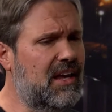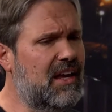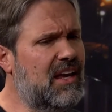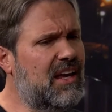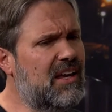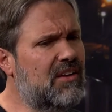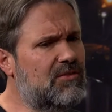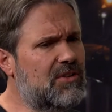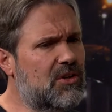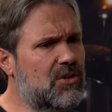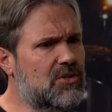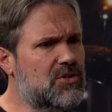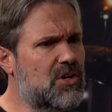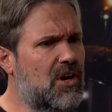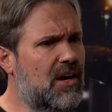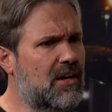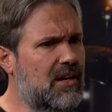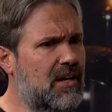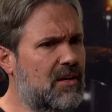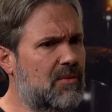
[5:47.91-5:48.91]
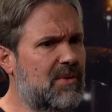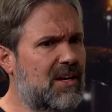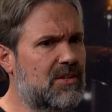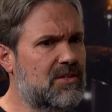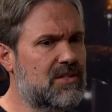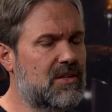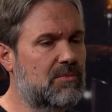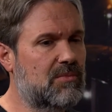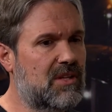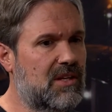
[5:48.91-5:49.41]
If you're talking about
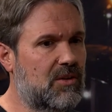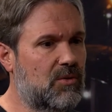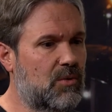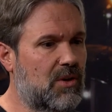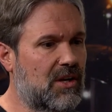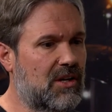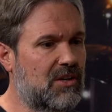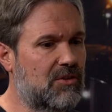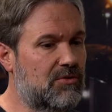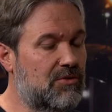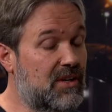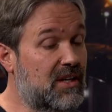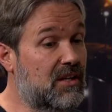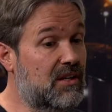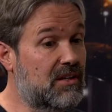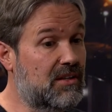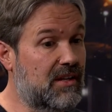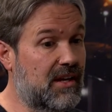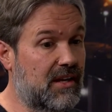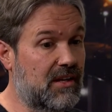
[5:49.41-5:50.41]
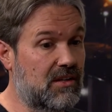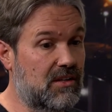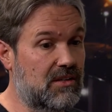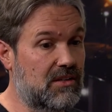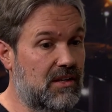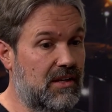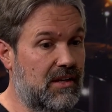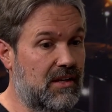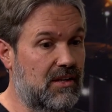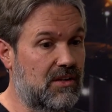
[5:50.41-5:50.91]
something where you feel that
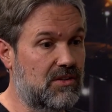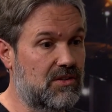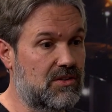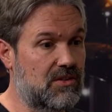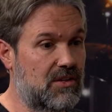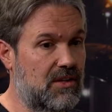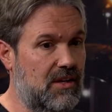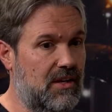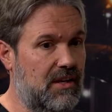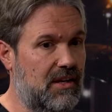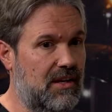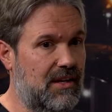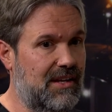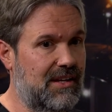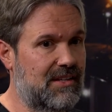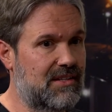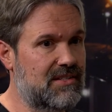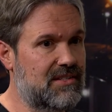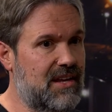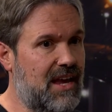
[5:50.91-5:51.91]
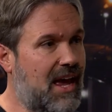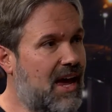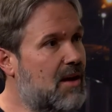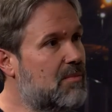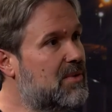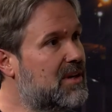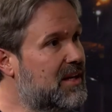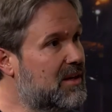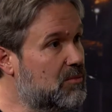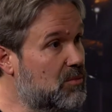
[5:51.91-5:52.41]
it is
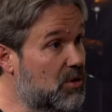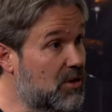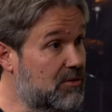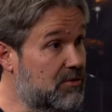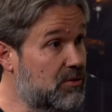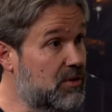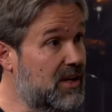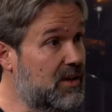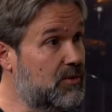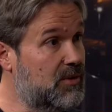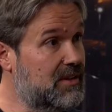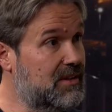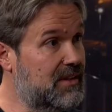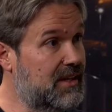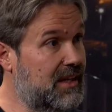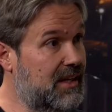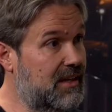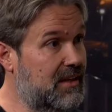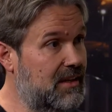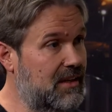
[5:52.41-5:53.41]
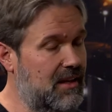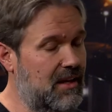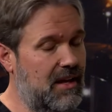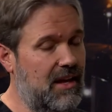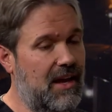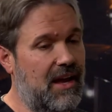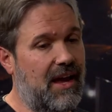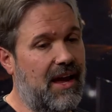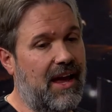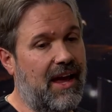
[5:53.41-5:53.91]
happening more frequently
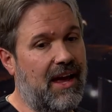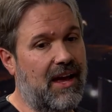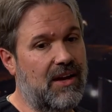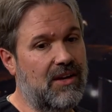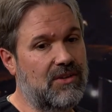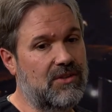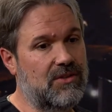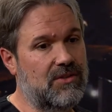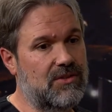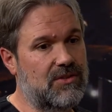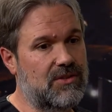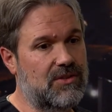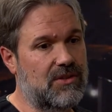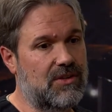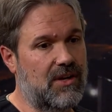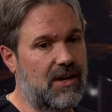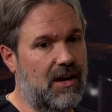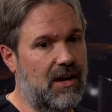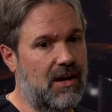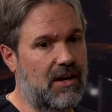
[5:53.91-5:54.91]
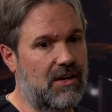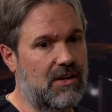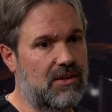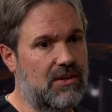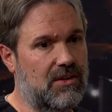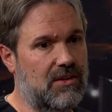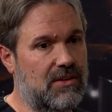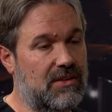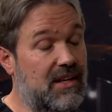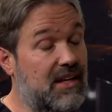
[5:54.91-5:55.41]
and
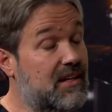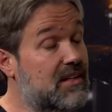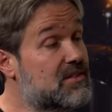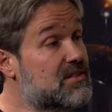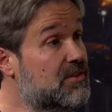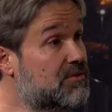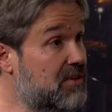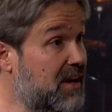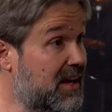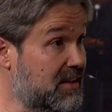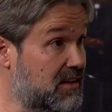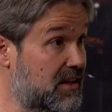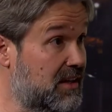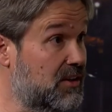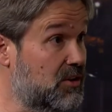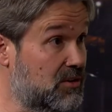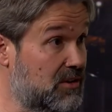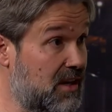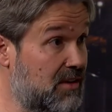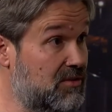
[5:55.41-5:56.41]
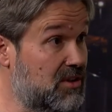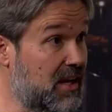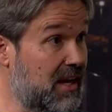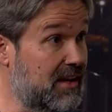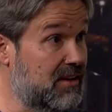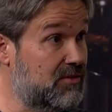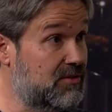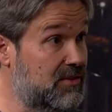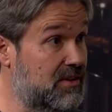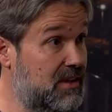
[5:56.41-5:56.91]
that it's affecting your love
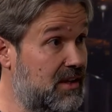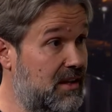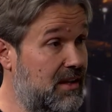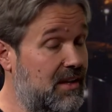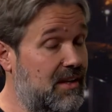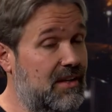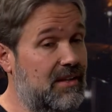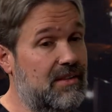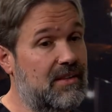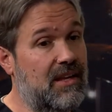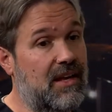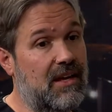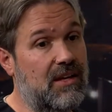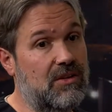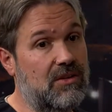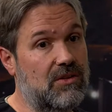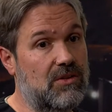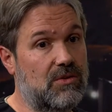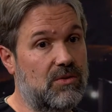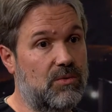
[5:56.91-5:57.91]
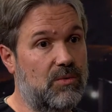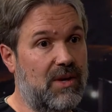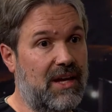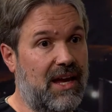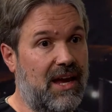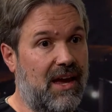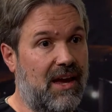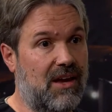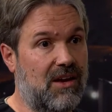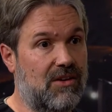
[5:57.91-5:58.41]
life, then we
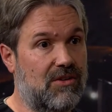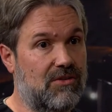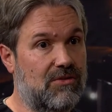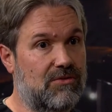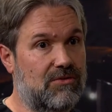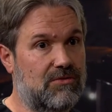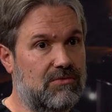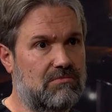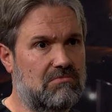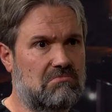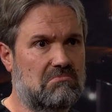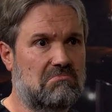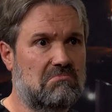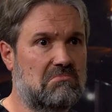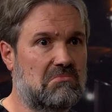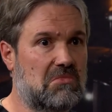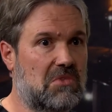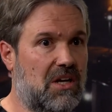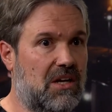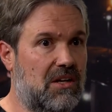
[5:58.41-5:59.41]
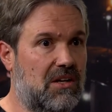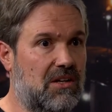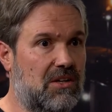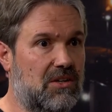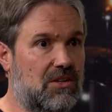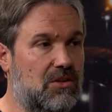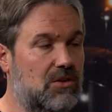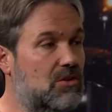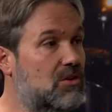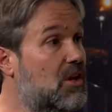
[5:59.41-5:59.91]
have
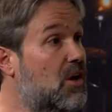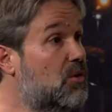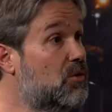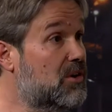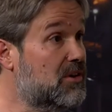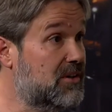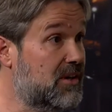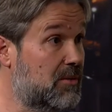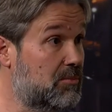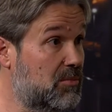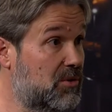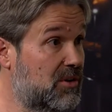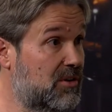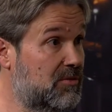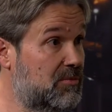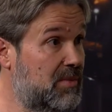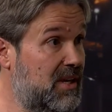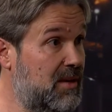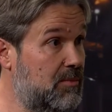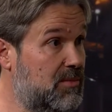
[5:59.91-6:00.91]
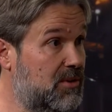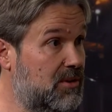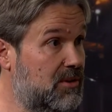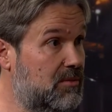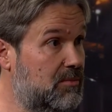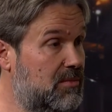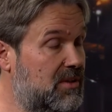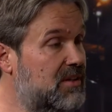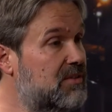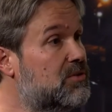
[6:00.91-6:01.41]
a lower number of
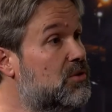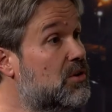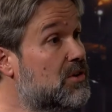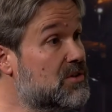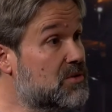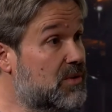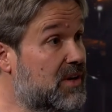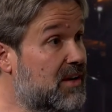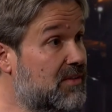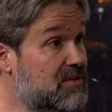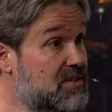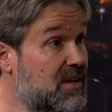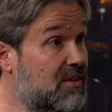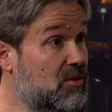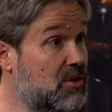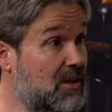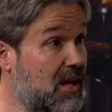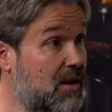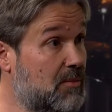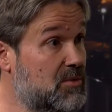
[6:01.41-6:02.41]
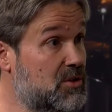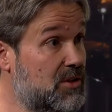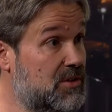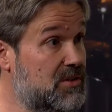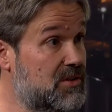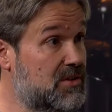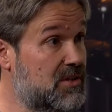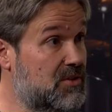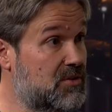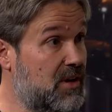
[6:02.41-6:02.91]
people, but of course we have several
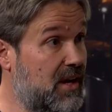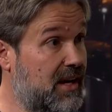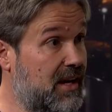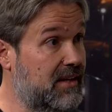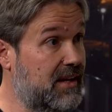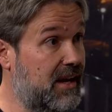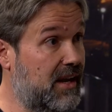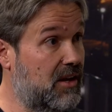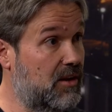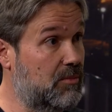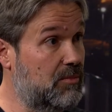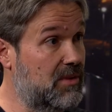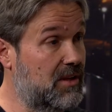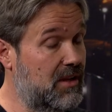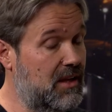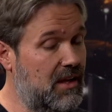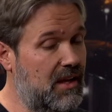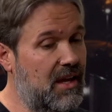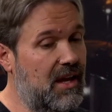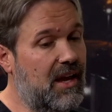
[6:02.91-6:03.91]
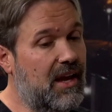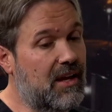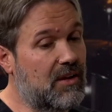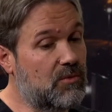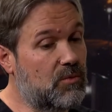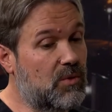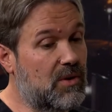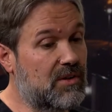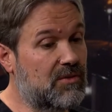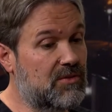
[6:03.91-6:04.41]
options to try help.
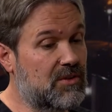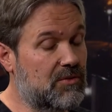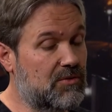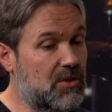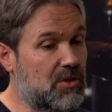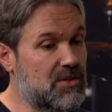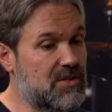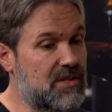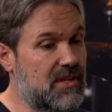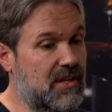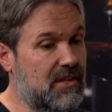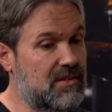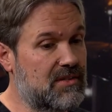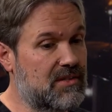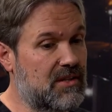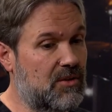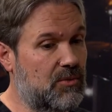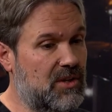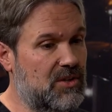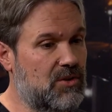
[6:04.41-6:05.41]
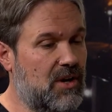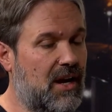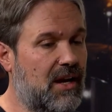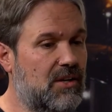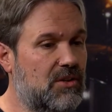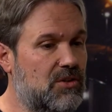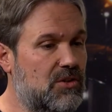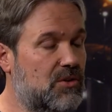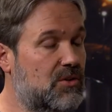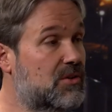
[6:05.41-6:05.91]
And one of the first things that we try
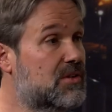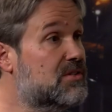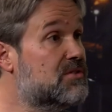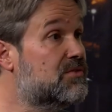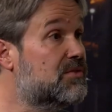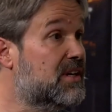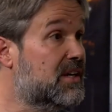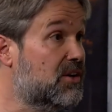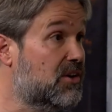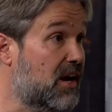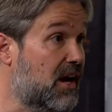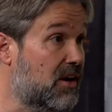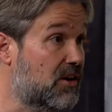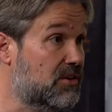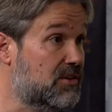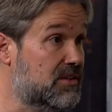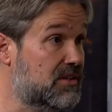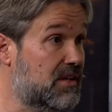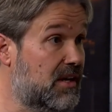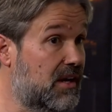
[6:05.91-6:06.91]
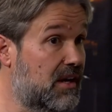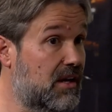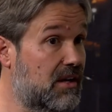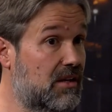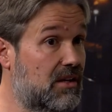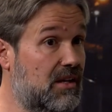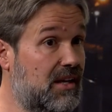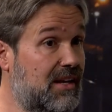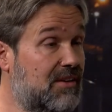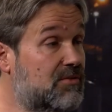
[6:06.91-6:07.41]
and do is figure out
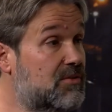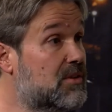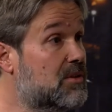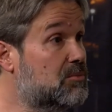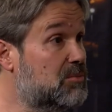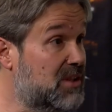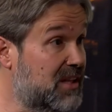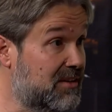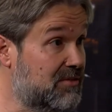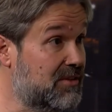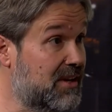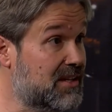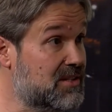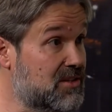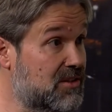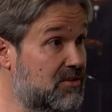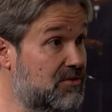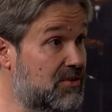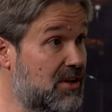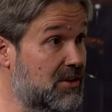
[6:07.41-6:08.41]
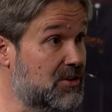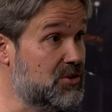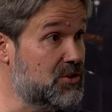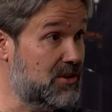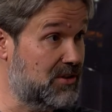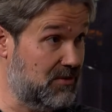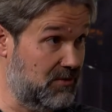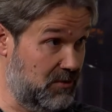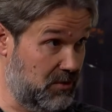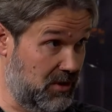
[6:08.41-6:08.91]
if the blood vessel
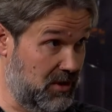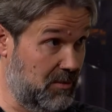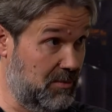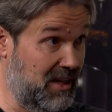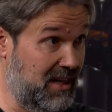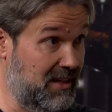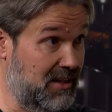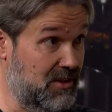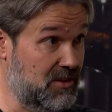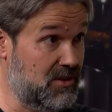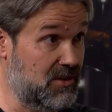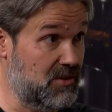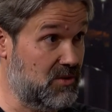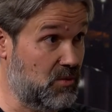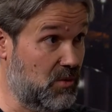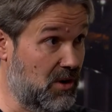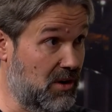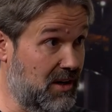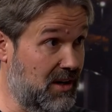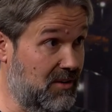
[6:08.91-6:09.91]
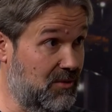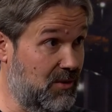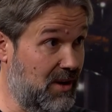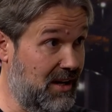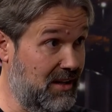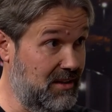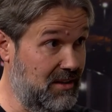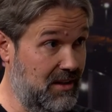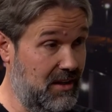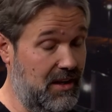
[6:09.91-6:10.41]
function for the penis is working
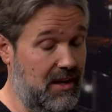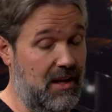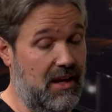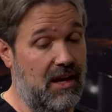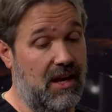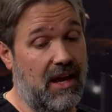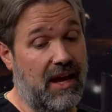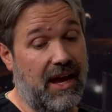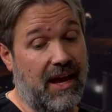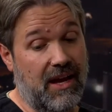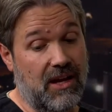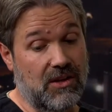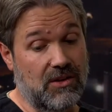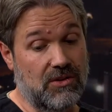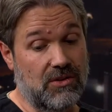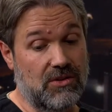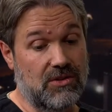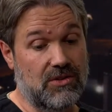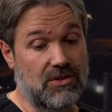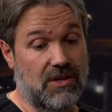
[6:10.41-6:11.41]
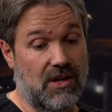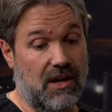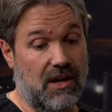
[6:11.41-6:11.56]
well, and